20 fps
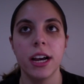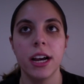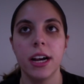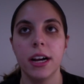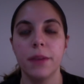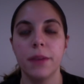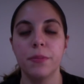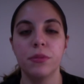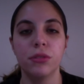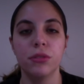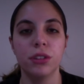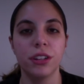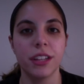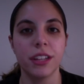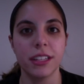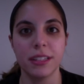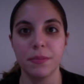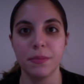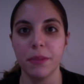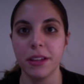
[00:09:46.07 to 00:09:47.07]
uh, Bullock
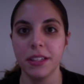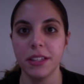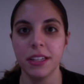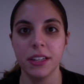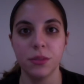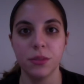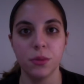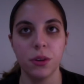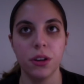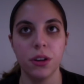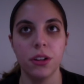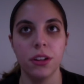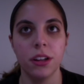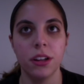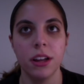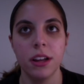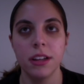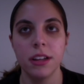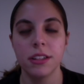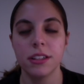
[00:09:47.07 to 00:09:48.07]
is amazing as well,
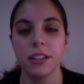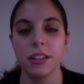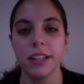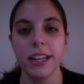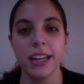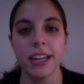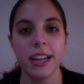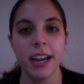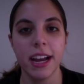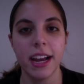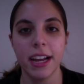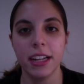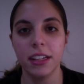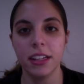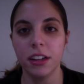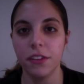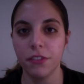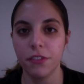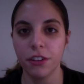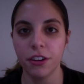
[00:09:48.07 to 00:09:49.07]
Selena, I
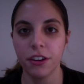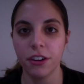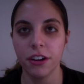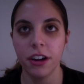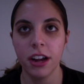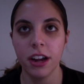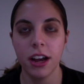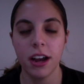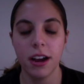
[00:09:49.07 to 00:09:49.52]
love her,